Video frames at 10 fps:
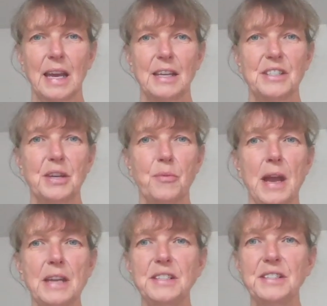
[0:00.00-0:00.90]
So
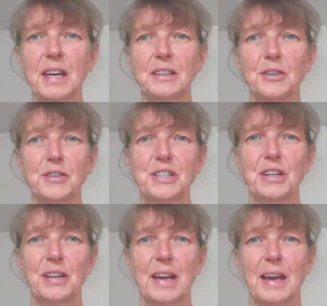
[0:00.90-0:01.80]
where does
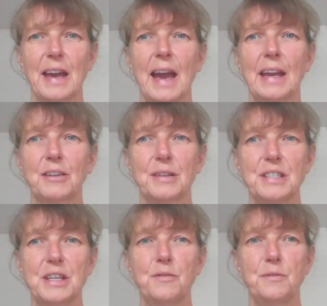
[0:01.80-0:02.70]
diagnostic
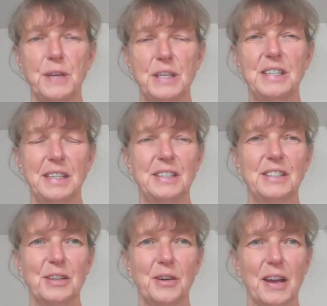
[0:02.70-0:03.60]
accuracy fit
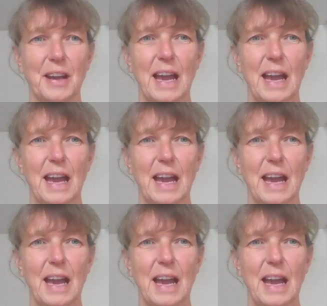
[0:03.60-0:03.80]
into